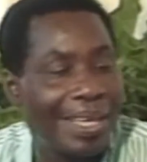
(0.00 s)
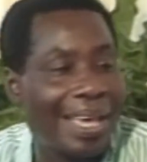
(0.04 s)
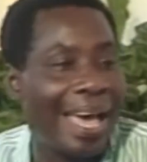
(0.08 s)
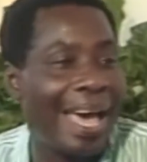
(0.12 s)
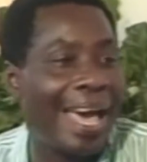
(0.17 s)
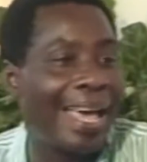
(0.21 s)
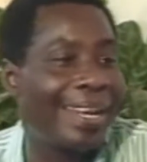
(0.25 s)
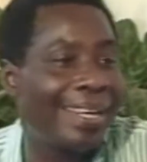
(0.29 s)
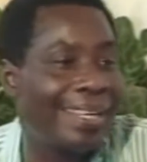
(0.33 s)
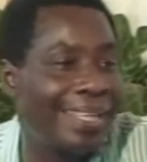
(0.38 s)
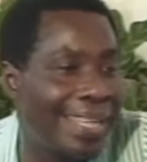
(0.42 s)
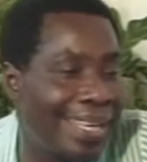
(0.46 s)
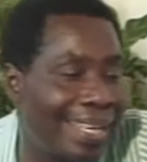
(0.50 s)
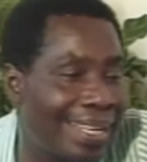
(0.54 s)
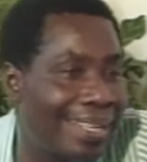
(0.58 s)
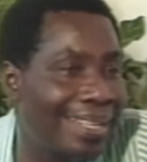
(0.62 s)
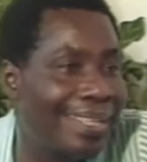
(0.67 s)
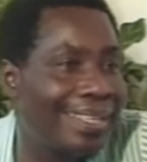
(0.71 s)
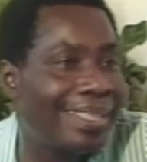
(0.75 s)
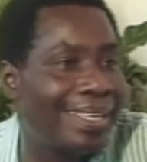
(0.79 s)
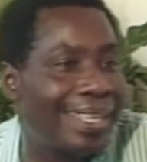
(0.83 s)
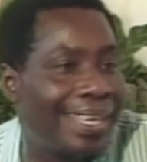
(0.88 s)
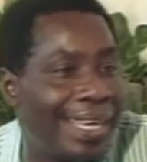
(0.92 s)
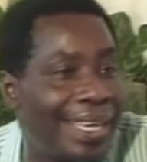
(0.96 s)
And
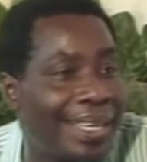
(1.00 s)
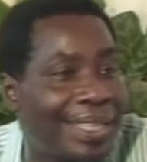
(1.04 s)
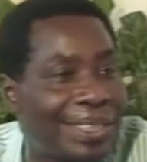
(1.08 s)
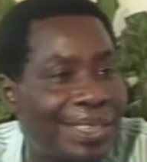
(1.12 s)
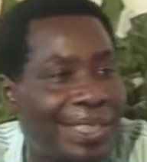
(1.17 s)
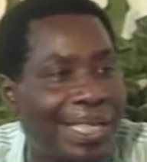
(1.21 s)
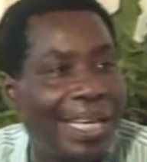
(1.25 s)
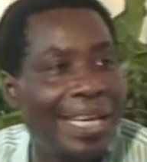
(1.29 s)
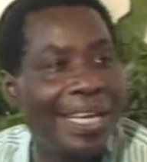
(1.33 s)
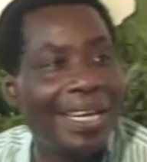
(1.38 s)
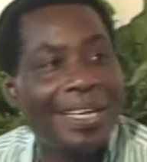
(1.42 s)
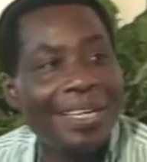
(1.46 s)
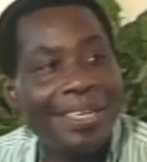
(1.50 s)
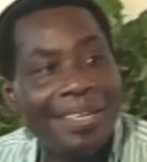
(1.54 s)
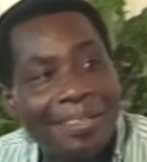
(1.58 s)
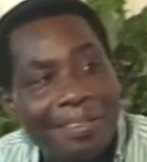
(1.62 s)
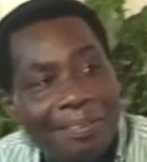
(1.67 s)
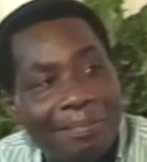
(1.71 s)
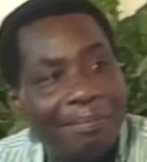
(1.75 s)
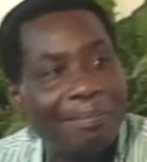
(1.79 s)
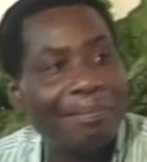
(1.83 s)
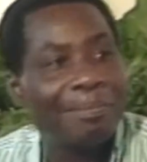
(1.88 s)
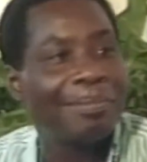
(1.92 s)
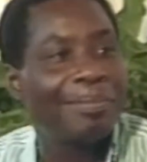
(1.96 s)
in kitchen,
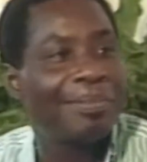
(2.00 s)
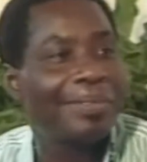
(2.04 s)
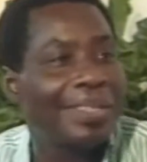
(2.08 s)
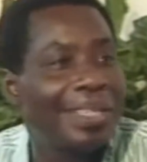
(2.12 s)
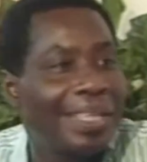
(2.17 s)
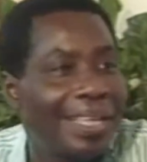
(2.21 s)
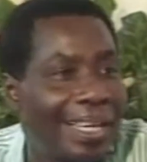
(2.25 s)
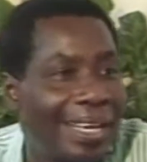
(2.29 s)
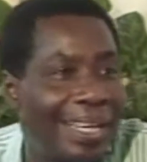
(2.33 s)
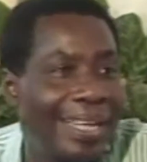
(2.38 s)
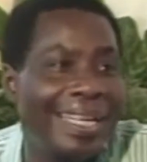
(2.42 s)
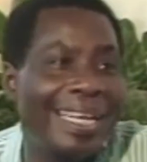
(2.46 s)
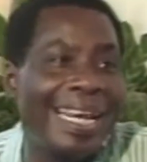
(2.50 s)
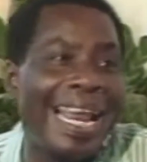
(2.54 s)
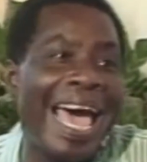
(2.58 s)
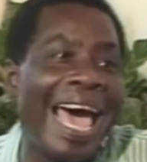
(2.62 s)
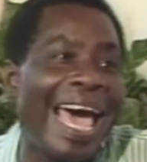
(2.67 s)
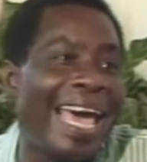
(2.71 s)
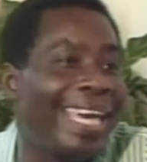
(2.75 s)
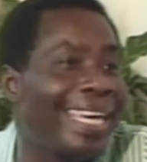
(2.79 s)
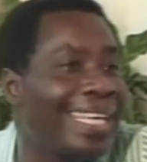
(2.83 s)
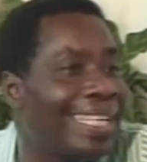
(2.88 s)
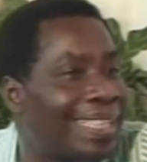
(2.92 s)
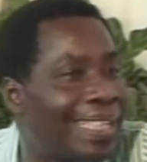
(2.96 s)

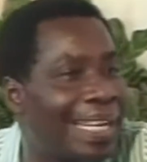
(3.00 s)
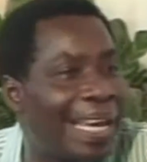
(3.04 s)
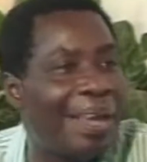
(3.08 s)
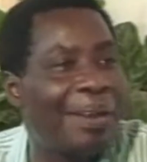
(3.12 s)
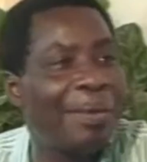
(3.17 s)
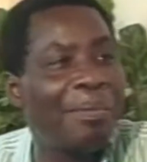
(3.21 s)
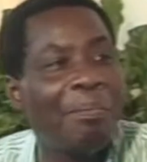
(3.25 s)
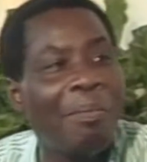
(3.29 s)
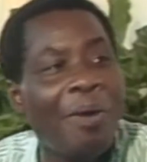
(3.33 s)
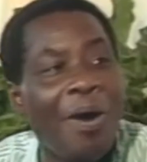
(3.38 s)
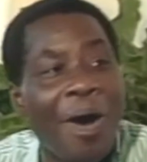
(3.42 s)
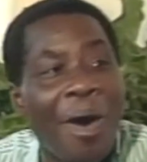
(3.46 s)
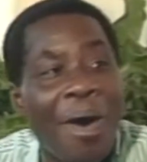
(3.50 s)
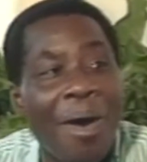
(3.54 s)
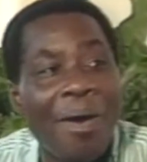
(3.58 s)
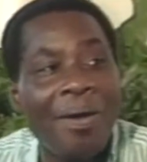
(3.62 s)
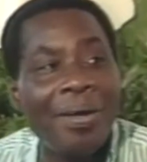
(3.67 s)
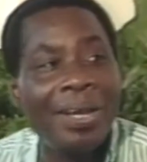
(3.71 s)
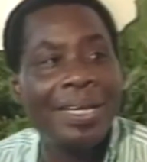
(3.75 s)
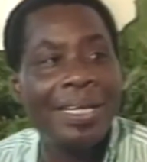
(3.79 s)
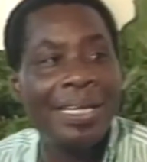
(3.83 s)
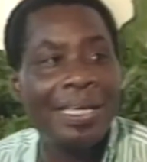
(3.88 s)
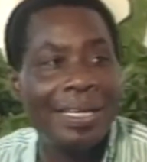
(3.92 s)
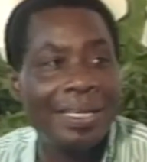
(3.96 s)
night and
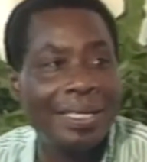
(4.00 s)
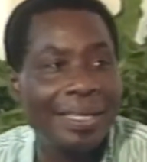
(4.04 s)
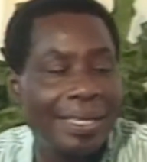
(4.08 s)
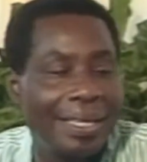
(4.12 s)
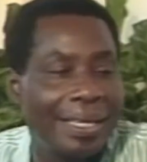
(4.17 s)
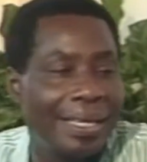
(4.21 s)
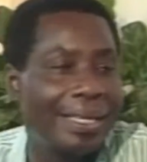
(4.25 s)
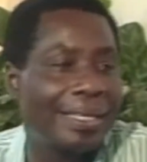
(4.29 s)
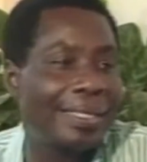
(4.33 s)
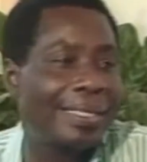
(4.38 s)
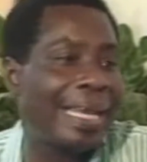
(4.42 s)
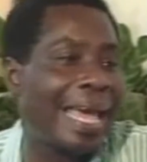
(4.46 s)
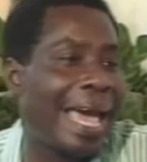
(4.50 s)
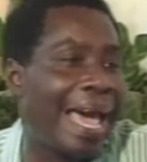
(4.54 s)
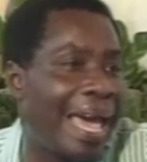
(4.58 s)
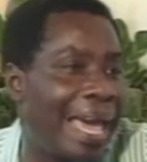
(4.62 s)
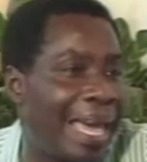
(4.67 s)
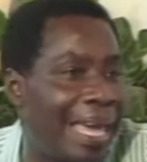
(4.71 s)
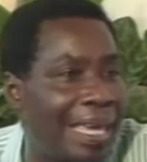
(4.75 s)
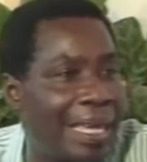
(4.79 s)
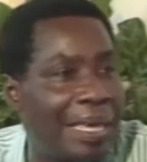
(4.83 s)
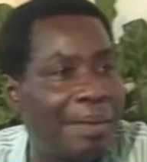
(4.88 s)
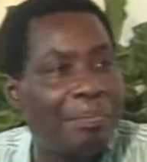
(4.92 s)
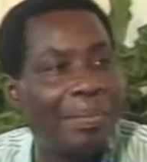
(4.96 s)
morning,
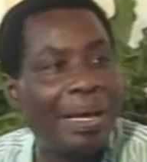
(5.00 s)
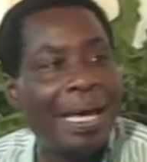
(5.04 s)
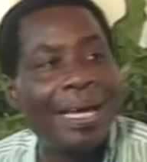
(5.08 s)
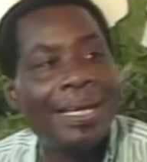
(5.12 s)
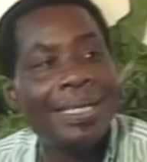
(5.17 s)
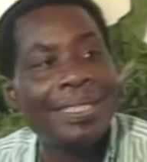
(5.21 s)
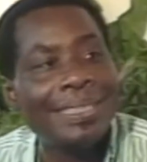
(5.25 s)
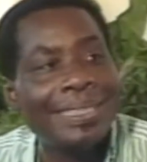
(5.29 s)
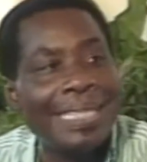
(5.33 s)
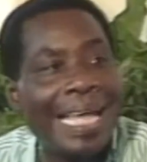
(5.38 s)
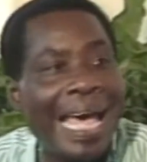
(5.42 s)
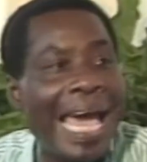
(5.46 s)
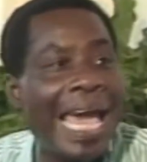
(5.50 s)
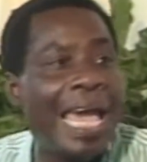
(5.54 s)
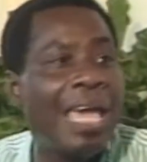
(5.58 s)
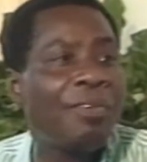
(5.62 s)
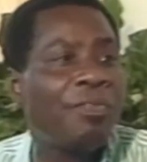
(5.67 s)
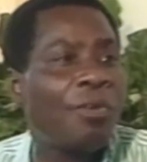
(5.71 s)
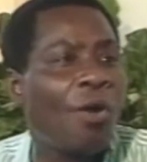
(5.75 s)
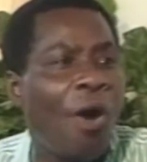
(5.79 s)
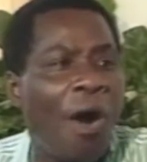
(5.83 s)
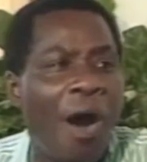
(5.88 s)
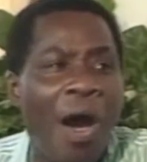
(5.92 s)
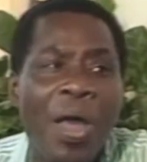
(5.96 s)
time and size,
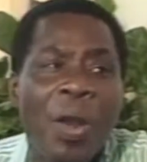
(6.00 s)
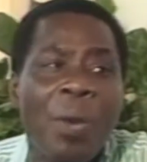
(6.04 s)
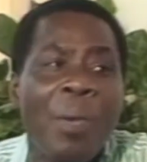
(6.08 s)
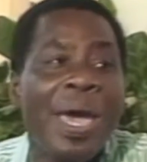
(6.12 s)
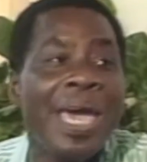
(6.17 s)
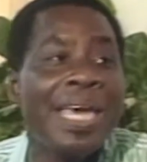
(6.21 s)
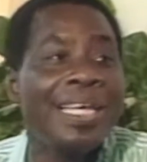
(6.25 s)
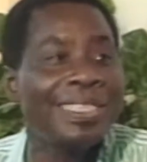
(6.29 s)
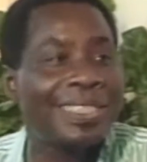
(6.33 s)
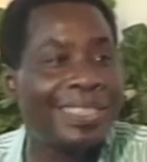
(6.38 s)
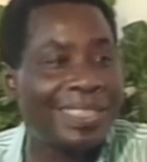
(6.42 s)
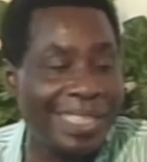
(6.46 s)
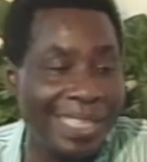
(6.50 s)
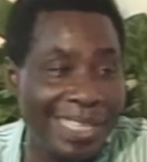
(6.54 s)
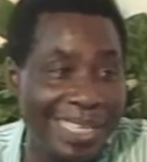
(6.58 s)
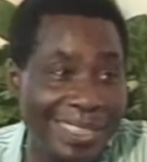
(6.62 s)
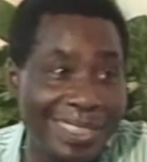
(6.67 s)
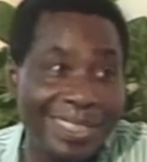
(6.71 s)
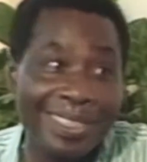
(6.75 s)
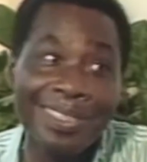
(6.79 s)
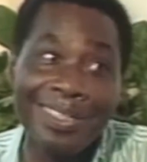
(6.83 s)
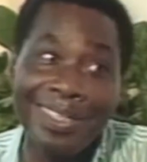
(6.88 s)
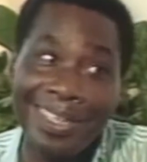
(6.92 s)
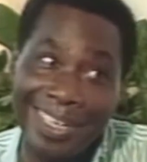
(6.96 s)
always
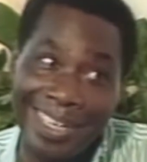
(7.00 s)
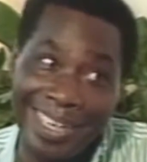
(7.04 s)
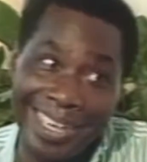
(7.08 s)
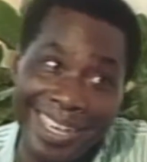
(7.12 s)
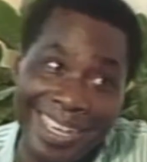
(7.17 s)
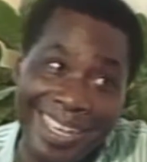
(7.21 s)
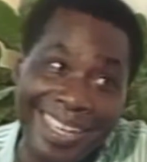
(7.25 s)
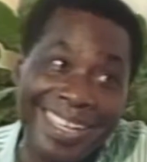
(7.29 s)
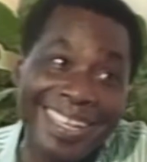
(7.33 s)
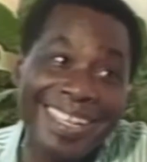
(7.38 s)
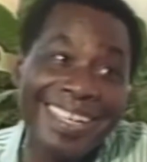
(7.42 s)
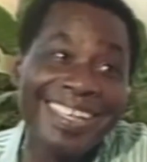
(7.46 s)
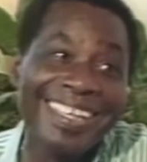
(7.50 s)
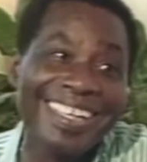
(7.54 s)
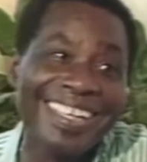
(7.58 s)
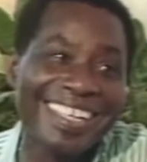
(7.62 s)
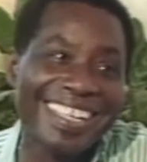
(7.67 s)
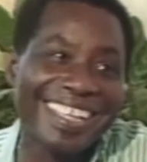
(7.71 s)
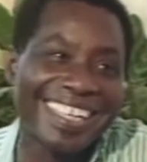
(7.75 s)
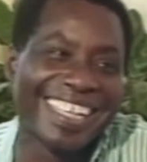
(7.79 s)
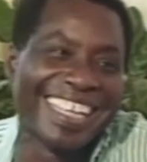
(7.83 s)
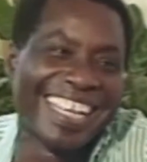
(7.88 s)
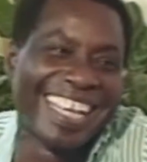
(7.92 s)
season in.